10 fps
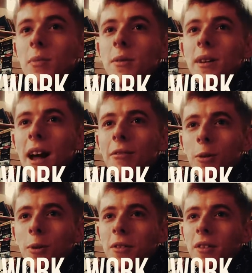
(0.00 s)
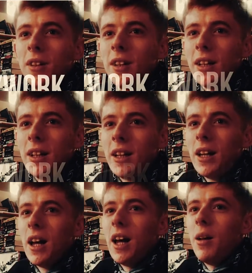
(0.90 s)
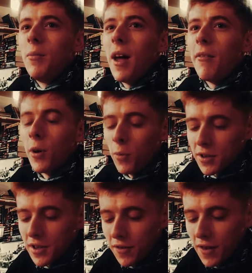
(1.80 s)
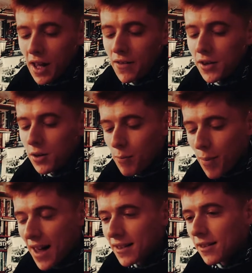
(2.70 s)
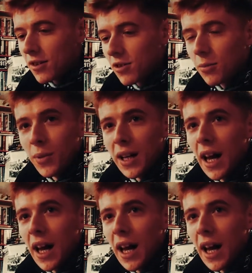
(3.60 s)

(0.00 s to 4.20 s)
between everyone. Everyone wants to feel like they're doing better than somebody